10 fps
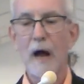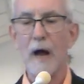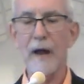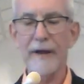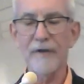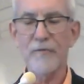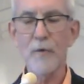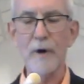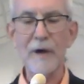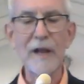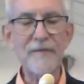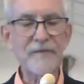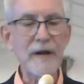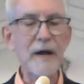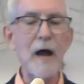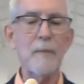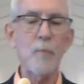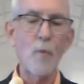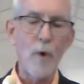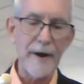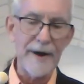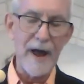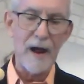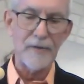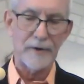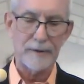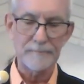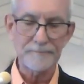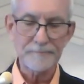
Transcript: Uh, if we're lifting up one another,